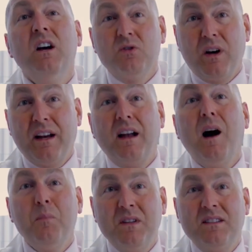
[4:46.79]
try to
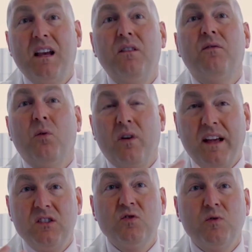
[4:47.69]
compensate for
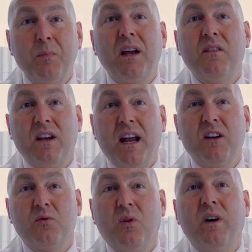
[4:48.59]
that stripping of the
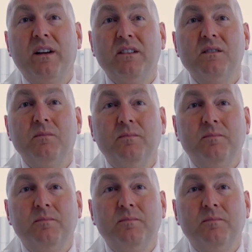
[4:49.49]
natural oils.